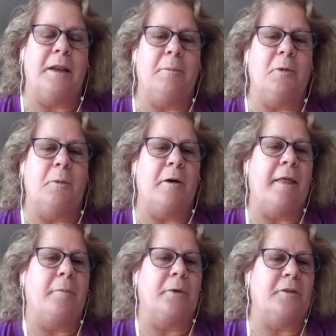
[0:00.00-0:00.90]
him to wear
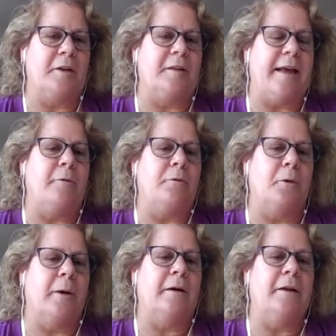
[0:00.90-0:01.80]
that president's hat for
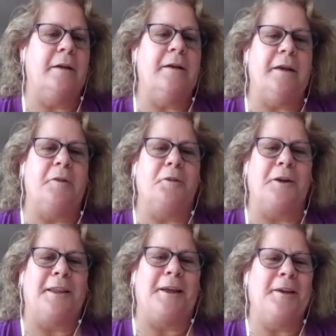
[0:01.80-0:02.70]
a while and
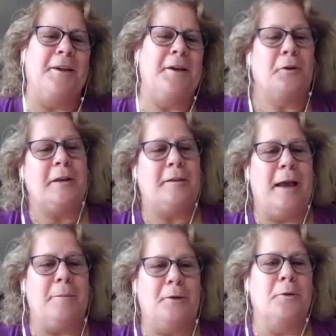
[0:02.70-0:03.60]
feel like great
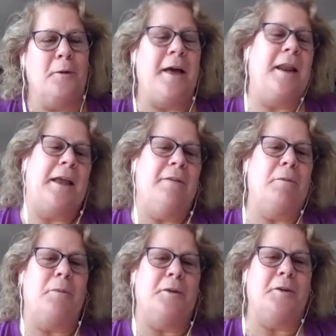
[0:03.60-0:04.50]
timing, too, for that. I gave
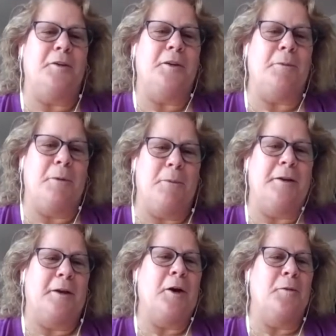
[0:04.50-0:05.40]
him presidency and we
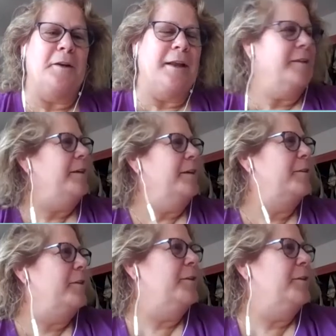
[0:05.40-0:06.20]
went into COVID-19. So.